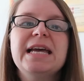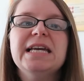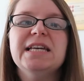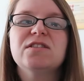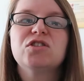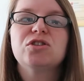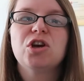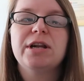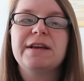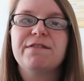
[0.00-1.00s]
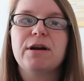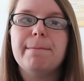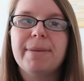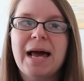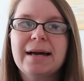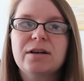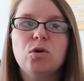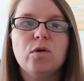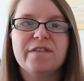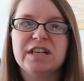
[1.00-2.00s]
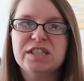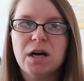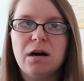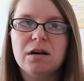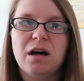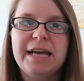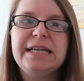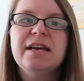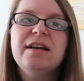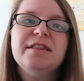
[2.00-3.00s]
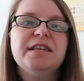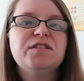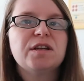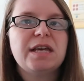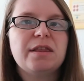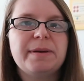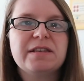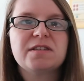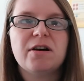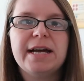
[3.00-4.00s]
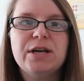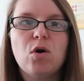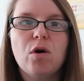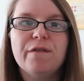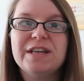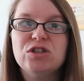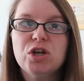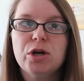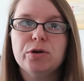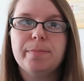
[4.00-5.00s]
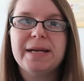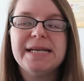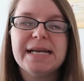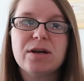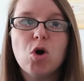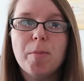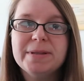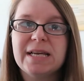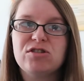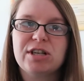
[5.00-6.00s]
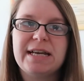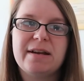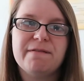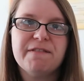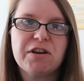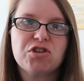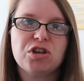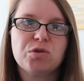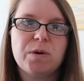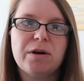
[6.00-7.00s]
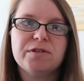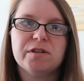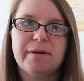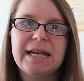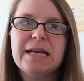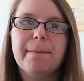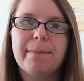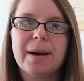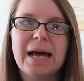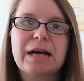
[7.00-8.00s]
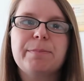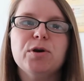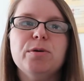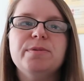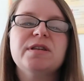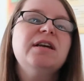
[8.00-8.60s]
is turning very black or very tar-like, this could either be a sign of internal bleeding or potentially an infection as well. So any black poops,